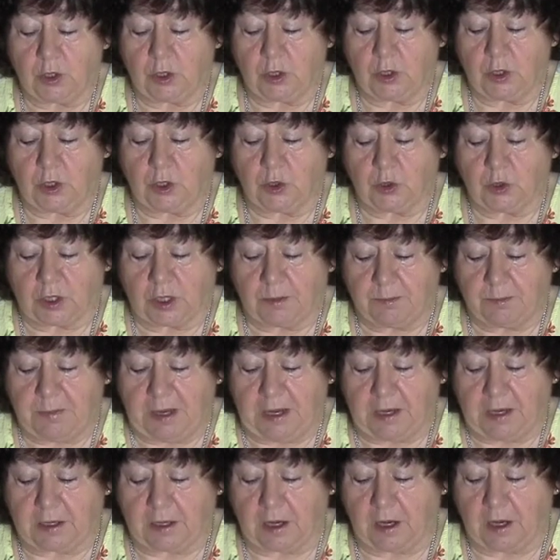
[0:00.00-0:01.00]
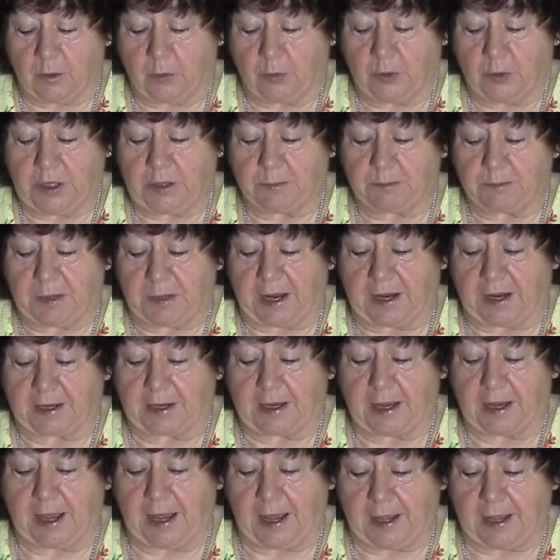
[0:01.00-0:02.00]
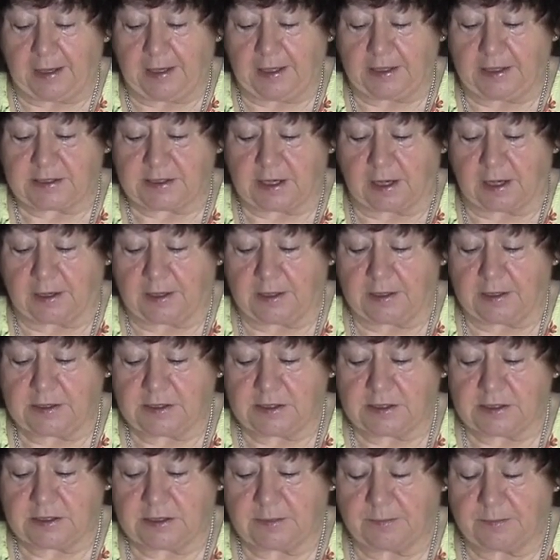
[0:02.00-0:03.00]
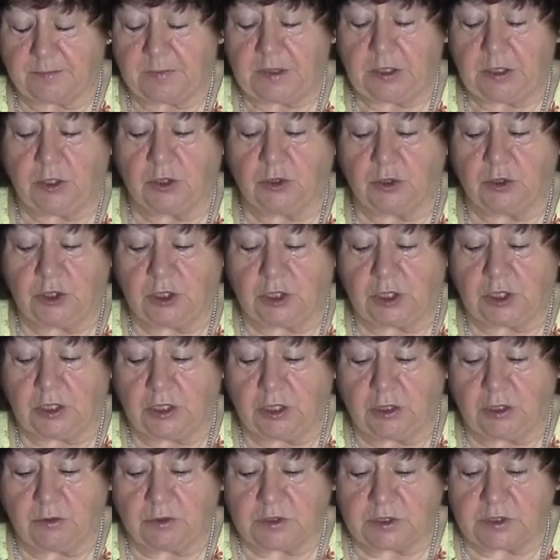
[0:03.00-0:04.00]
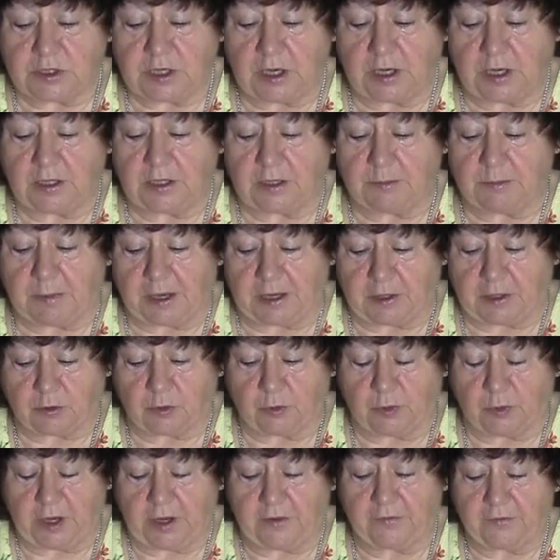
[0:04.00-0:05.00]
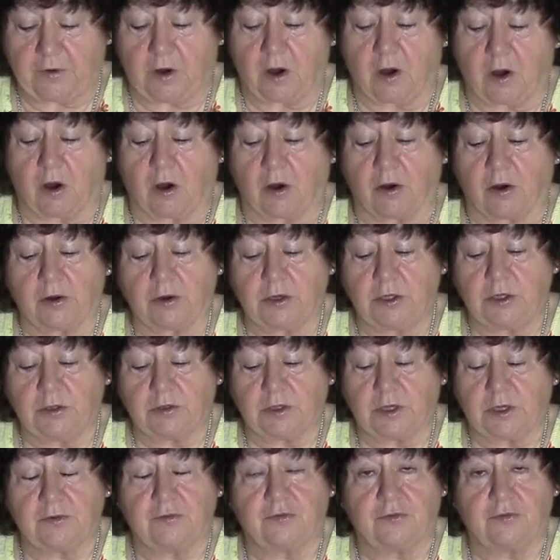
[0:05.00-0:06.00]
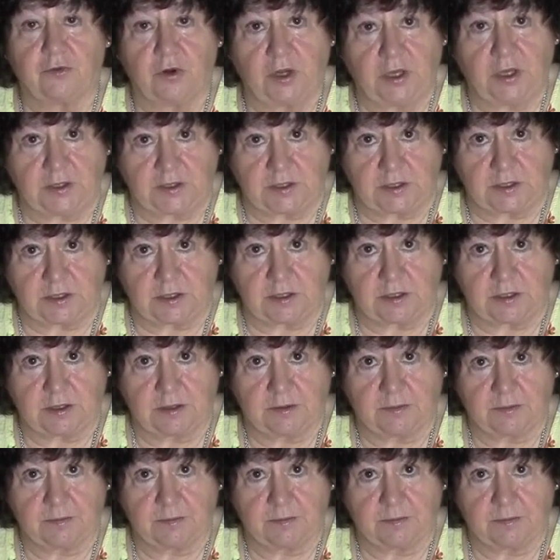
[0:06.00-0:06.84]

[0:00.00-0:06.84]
You can make a wheat pack any size. You can use it in the microwave or you can freeze it.